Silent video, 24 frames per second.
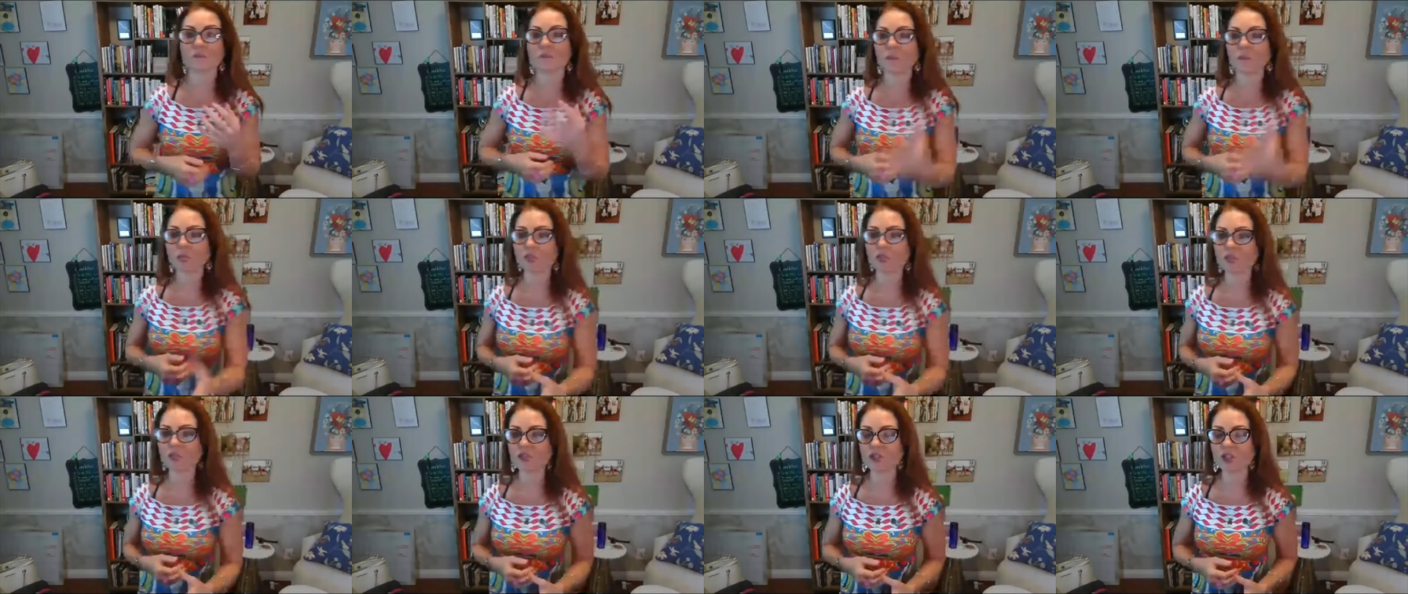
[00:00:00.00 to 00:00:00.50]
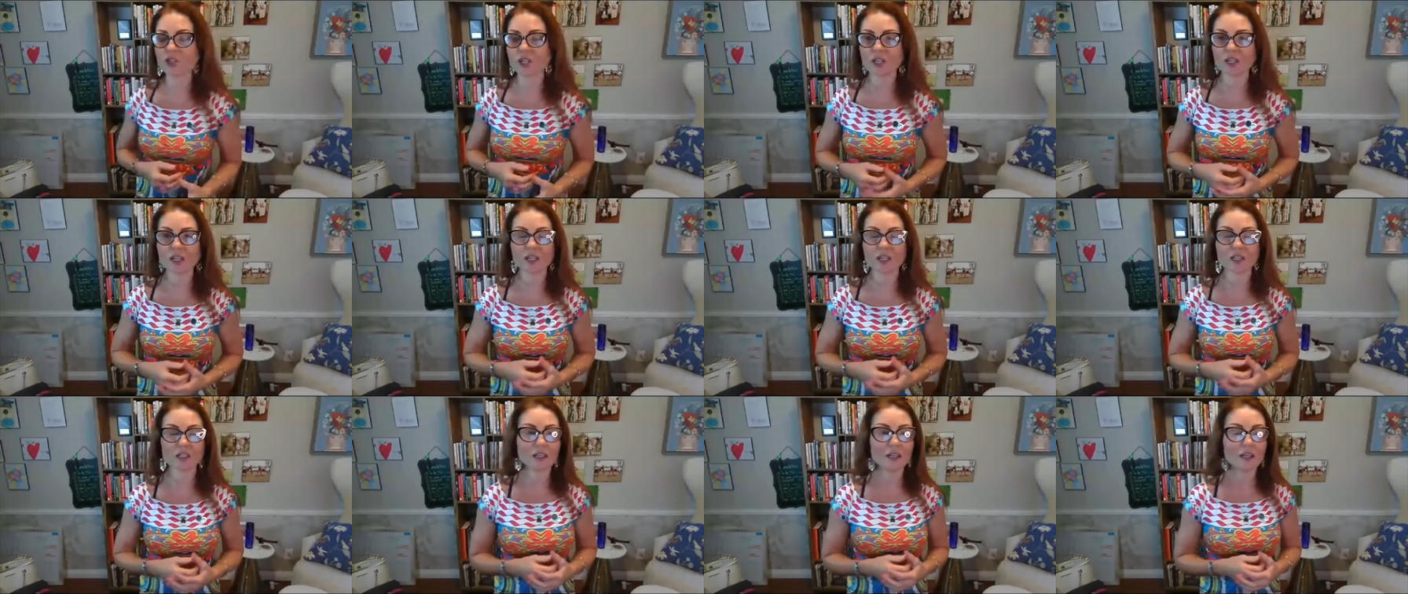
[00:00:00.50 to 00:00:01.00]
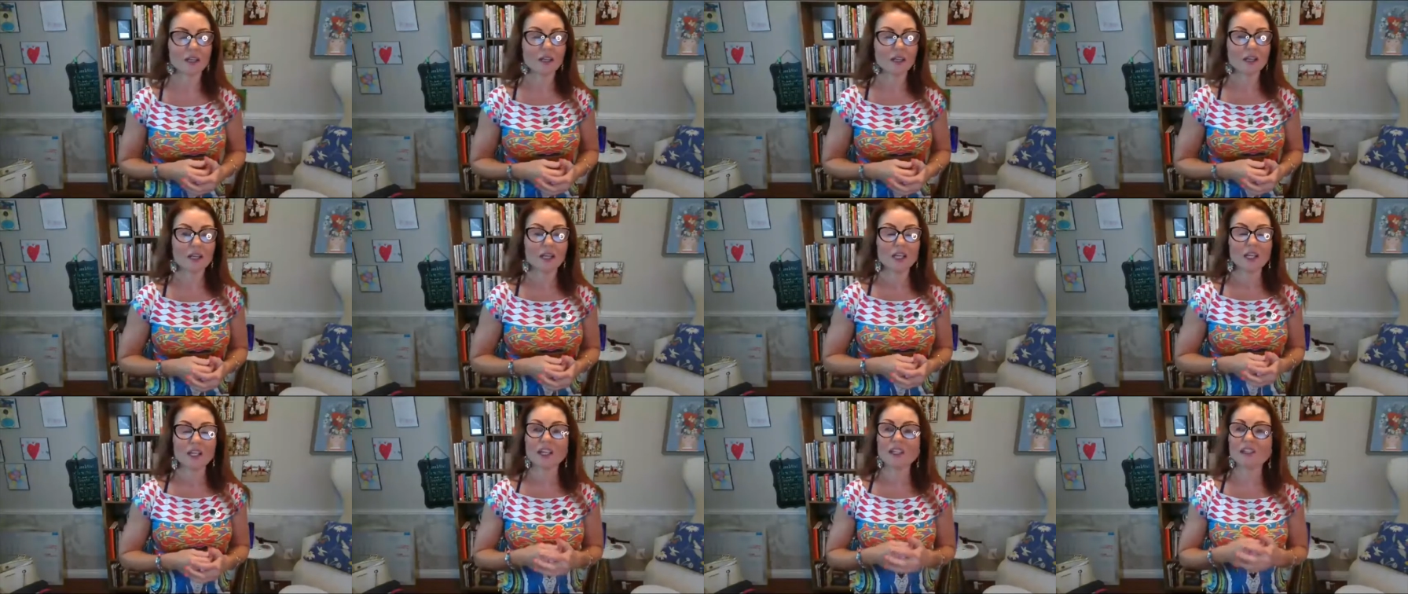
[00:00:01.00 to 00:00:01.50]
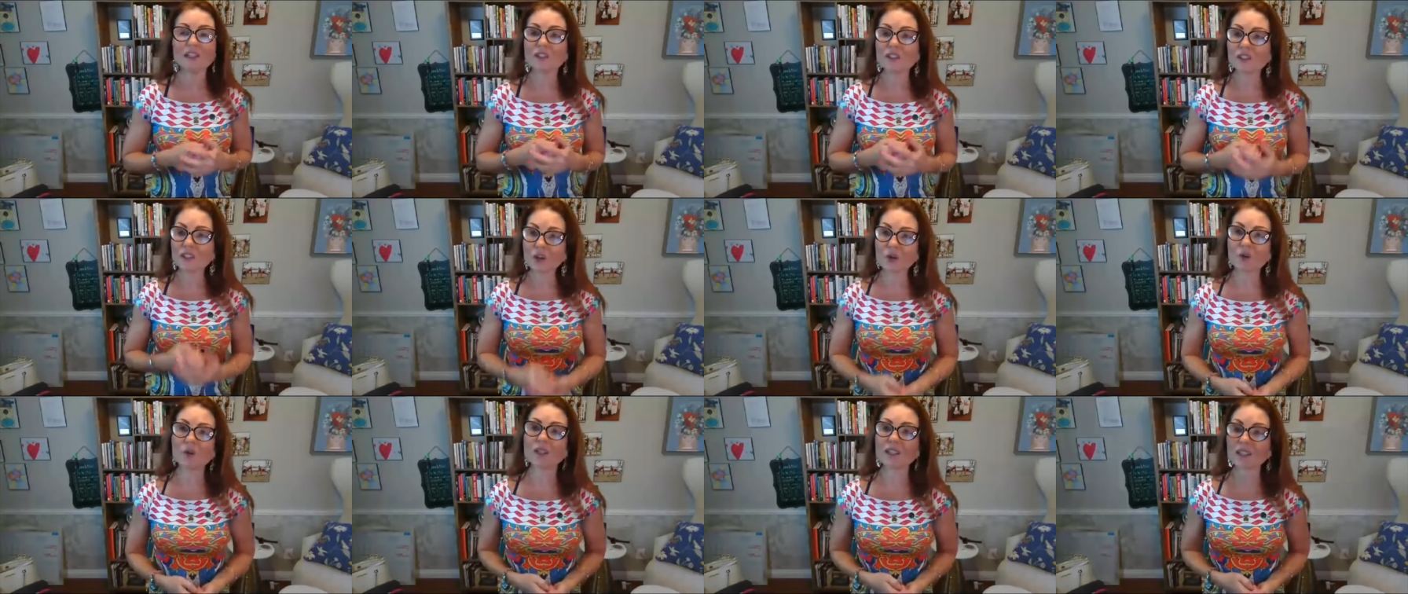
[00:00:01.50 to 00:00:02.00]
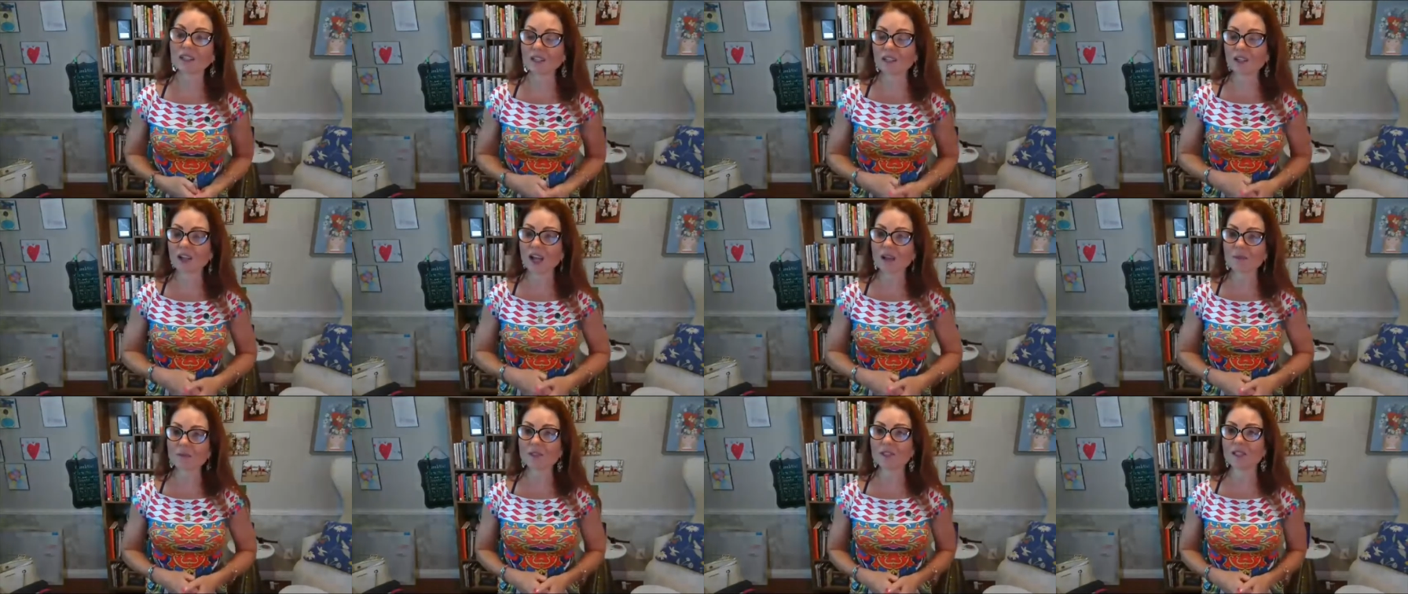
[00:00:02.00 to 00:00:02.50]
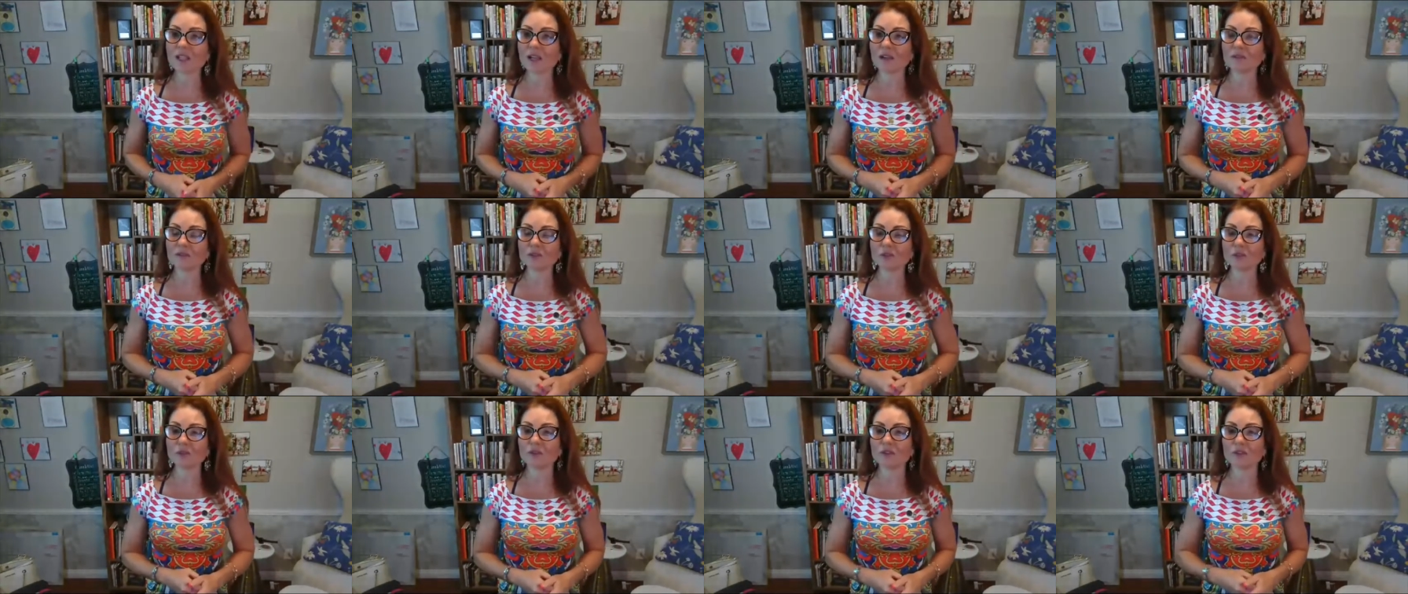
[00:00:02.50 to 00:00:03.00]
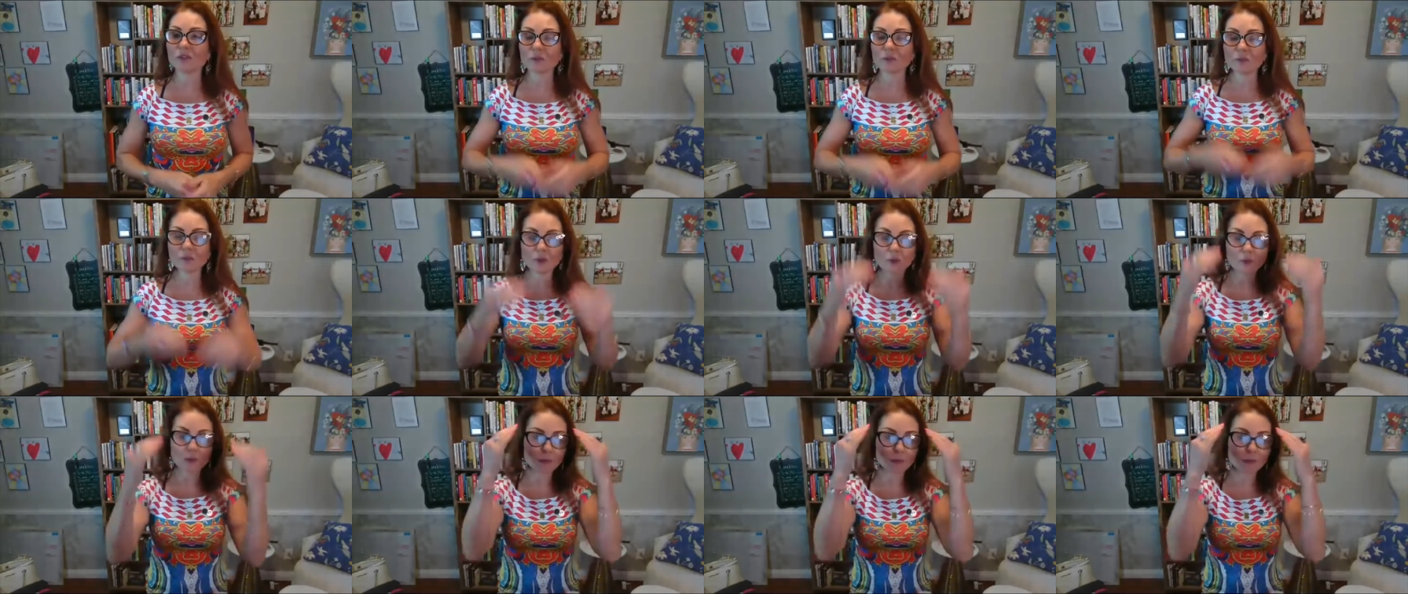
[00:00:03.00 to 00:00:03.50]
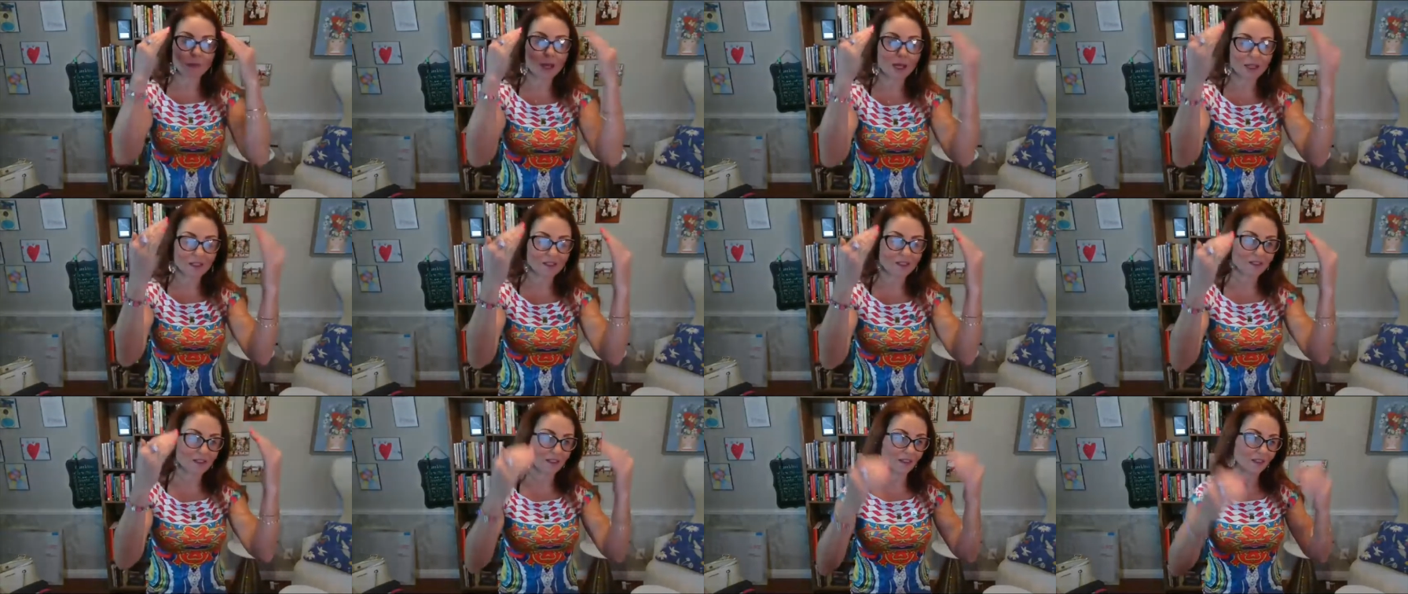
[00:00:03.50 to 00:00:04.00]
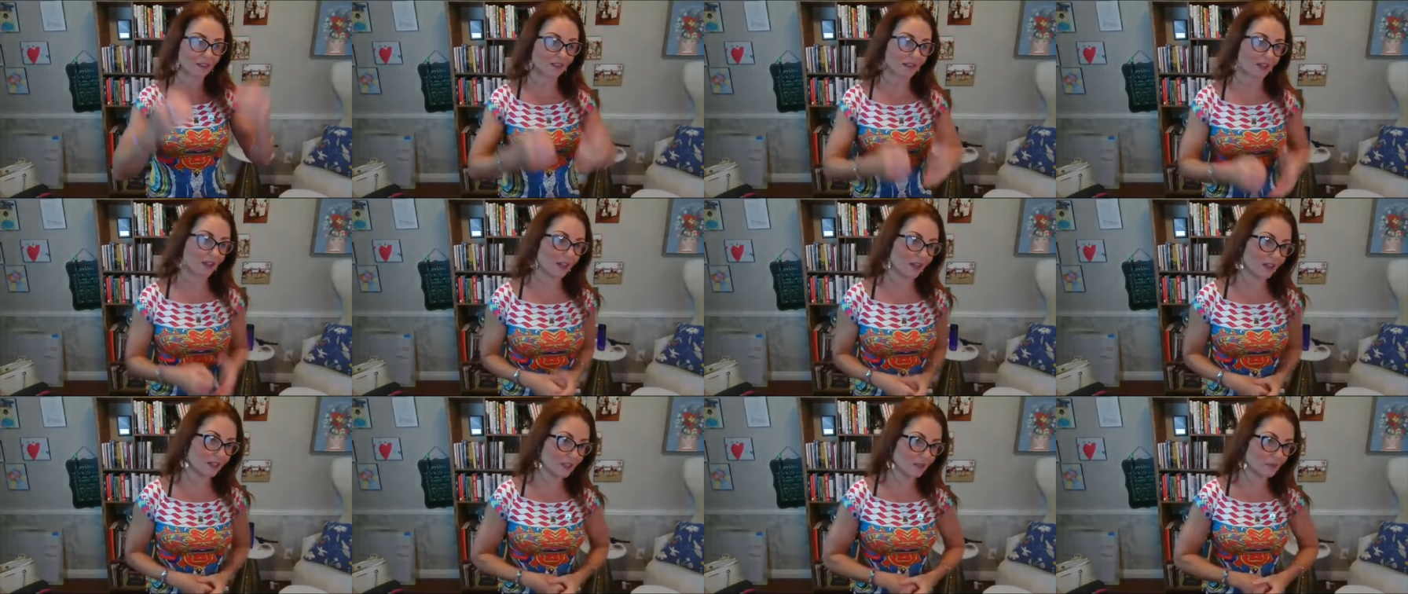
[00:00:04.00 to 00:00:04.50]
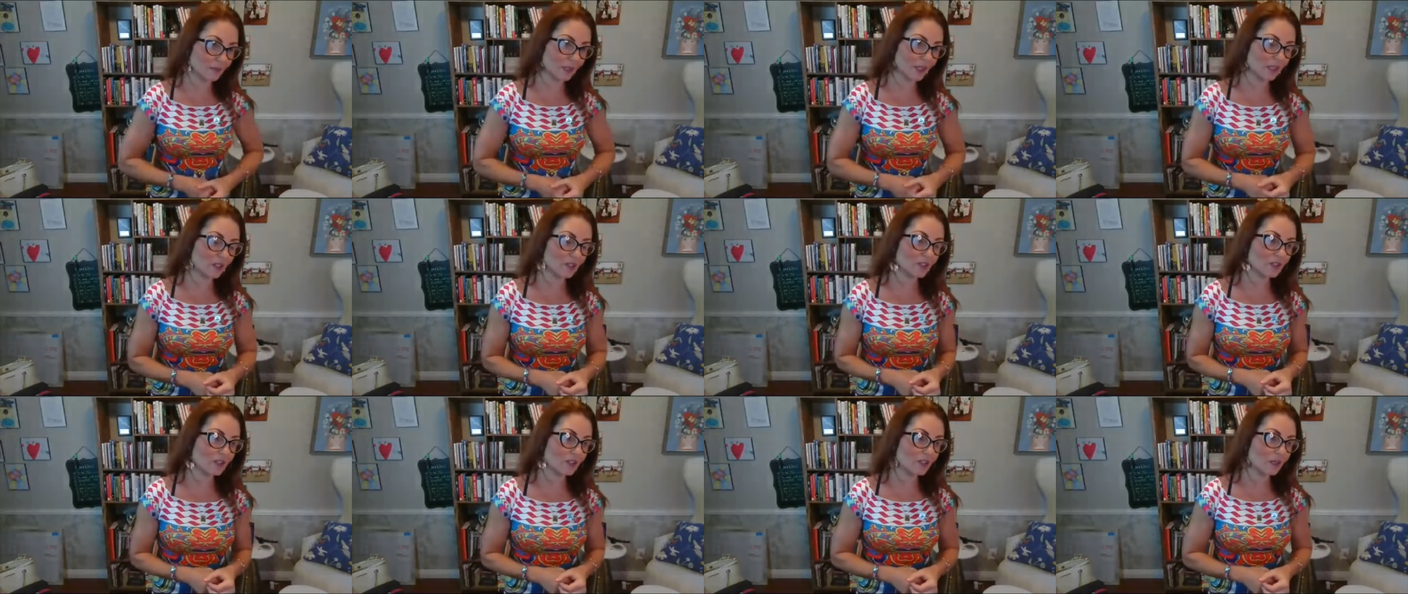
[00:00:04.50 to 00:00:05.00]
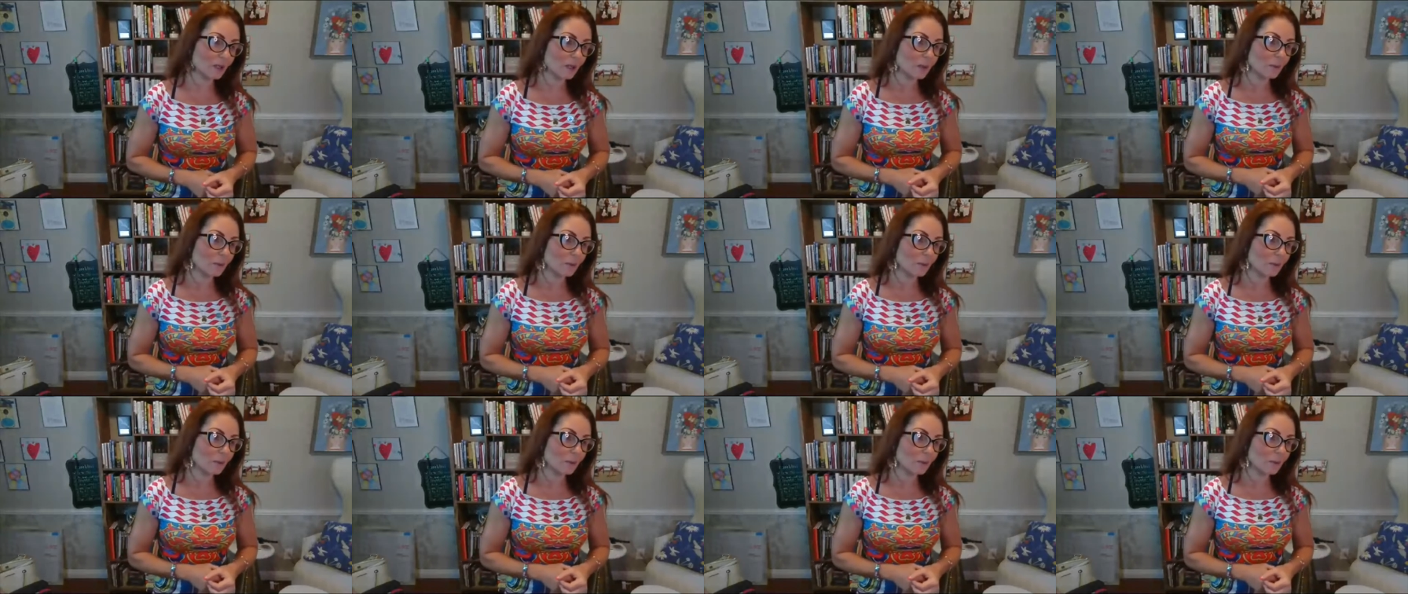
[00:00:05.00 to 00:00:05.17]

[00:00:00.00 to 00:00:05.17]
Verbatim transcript: binging and and you know what it comes down to from your mindset guys because